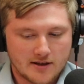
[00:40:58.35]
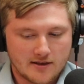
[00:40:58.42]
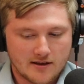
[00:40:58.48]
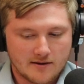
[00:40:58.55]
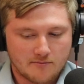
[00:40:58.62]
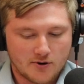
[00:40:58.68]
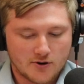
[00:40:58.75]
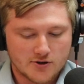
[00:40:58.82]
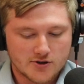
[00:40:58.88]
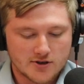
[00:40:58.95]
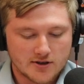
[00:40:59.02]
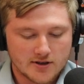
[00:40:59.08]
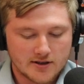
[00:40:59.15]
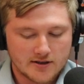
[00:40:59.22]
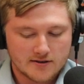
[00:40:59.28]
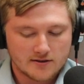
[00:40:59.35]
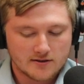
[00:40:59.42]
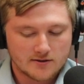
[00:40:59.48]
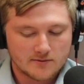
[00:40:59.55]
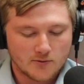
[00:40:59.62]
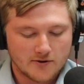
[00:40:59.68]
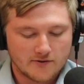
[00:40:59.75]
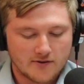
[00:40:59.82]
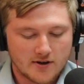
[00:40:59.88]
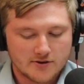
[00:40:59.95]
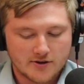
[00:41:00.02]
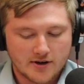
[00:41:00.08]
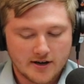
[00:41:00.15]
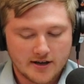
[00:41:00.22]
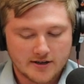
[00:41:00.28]
I think personally, is a little more
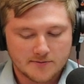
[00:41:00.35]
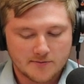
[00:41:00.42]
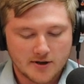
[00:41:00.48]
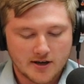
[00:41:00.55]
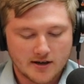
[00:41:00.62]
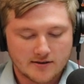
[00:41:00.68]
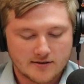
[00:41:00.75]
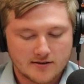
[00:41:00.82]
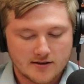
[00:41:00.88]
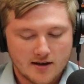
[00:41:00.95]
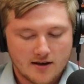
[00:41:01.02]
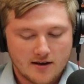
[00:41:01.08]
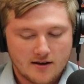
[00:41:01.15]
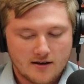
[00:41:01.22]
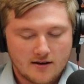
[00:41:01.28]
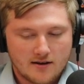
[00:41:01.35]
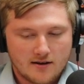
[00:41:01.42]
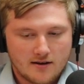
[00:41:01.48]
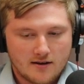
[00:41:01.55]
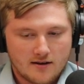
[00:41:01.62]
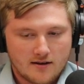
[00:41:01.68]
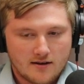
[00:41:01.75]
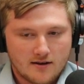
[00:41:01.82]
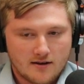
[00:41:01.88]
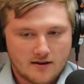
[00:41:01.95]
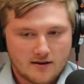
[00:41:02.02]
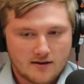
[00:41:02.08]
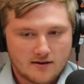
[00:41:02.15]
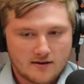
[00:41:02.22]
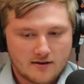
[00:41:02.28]
frustrating is because
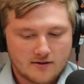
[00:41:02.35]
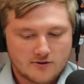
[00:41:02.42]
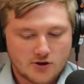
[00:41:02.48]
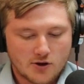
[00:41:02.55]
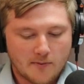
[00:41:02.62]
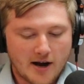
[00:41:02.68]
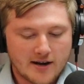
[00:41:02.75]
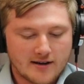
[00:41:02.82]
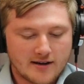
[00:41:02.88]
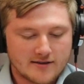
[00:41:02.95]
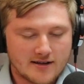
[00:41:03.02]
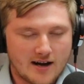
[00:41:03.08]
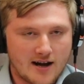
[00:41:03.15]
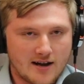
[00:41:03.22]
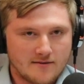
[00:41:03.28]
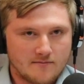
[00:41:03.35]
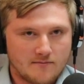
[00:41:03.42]
Joe Biden has not